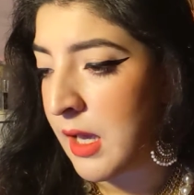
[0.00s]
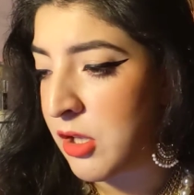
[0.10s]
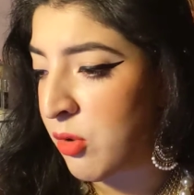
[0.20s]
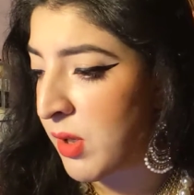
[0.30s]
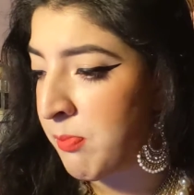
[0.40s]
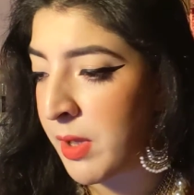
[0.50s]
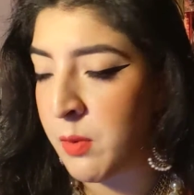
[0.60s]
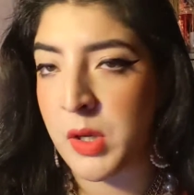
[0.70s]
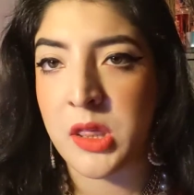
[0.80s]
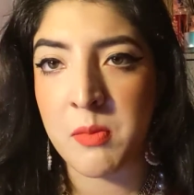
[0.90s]
You can play
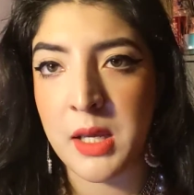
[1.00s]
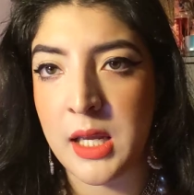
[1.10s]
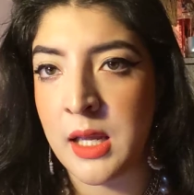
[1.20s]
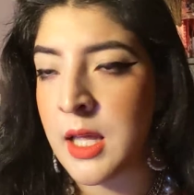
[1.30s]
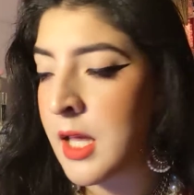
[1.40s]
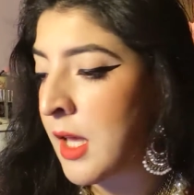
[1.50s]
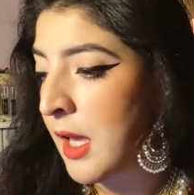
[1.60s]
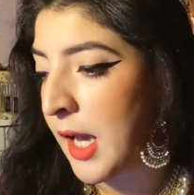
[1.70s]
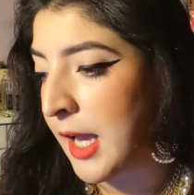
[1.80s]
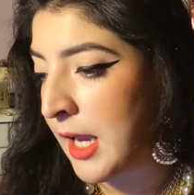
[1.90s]
with me
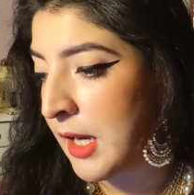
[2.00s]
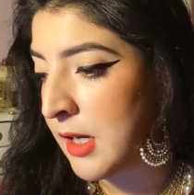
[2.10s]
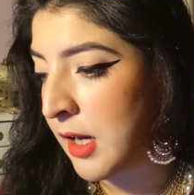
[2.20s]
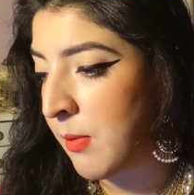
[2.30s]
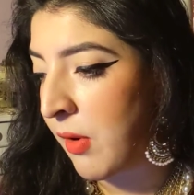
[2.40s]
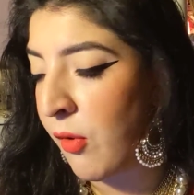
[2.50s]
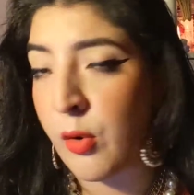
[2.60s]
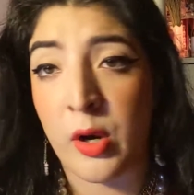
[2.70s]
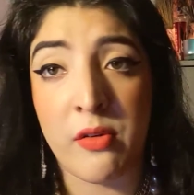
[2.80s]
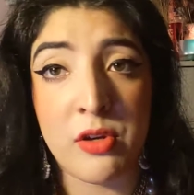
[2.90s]
and um or,
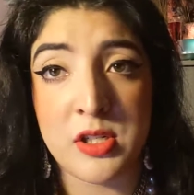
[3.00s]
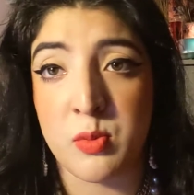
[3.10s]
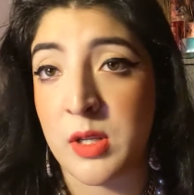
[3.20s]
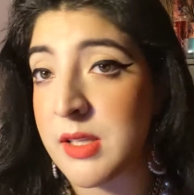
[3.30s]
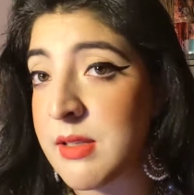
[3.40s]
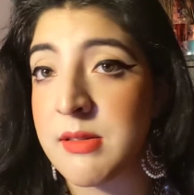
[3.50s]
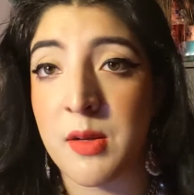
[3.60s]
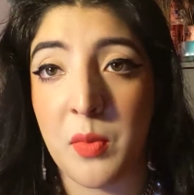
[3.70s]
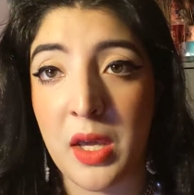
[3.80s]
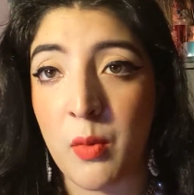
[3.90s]
or if you just want to listen
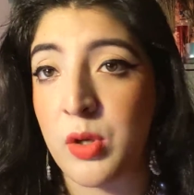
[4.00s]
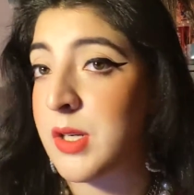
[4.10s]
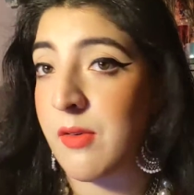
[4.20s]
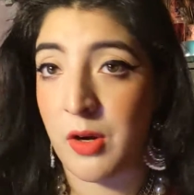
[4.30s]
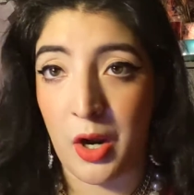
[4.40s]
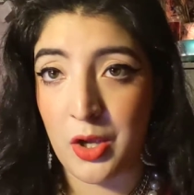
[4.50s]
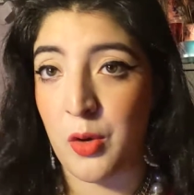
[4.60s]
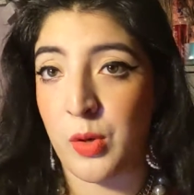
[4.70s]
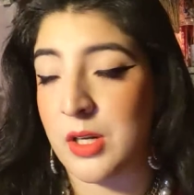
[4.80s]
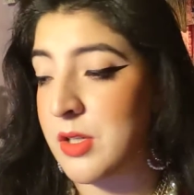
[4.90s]
to me, whichever
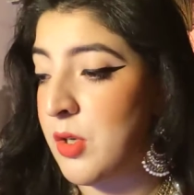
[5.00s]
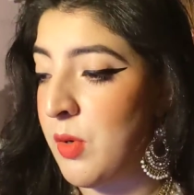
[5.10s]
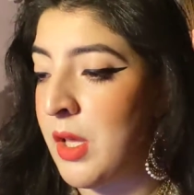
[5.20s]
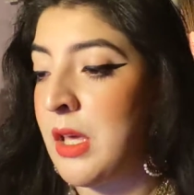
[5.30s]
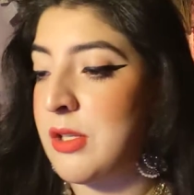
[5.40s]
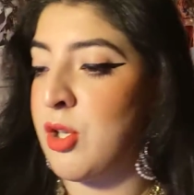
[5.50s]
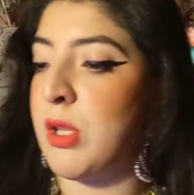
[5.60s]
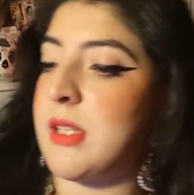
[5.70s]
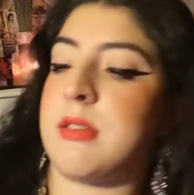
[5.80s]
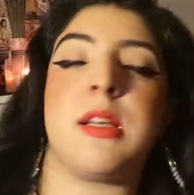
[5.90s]
you want to do. So,
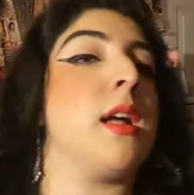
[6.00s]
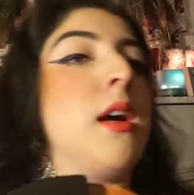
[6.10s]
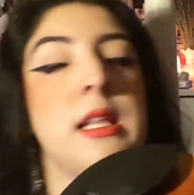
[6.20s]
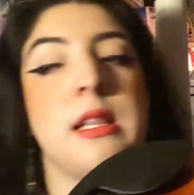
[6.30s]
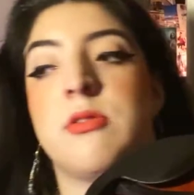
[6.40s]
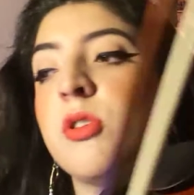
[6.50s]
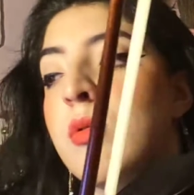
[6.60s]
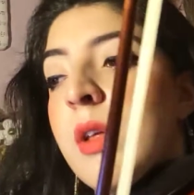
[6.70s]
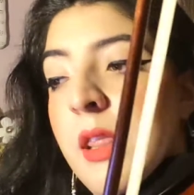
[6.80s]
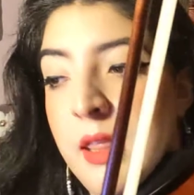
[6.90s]
let's
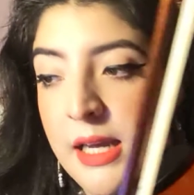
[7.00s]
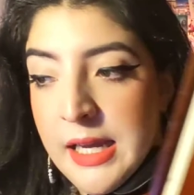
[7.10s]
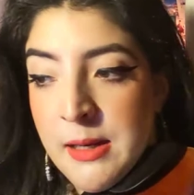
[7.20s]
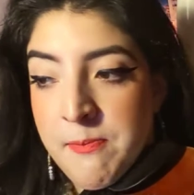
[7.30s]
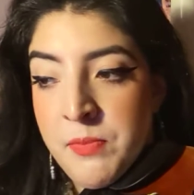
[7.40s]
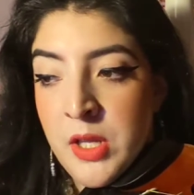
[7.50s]
do that.